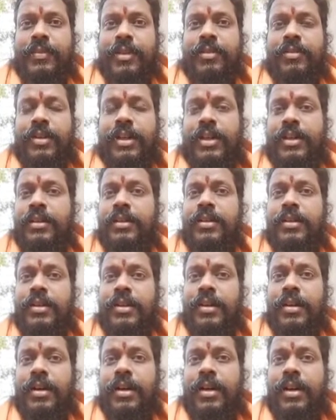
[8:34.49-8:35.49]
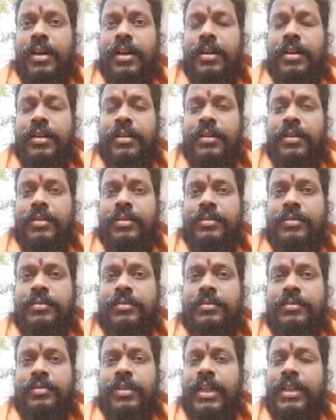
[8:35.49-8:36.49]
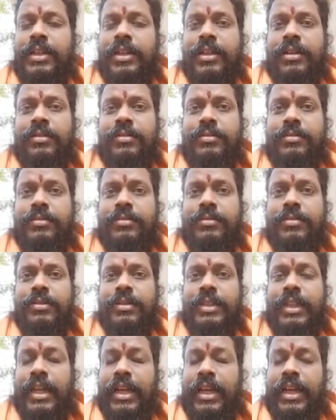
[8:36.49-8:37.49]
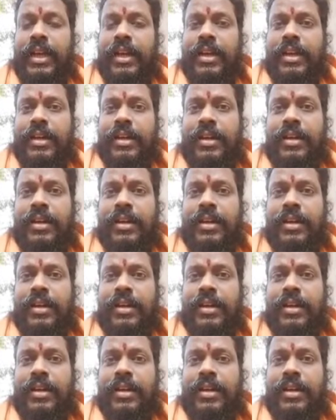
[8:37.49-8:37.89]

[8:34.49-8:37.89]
Okay, right now they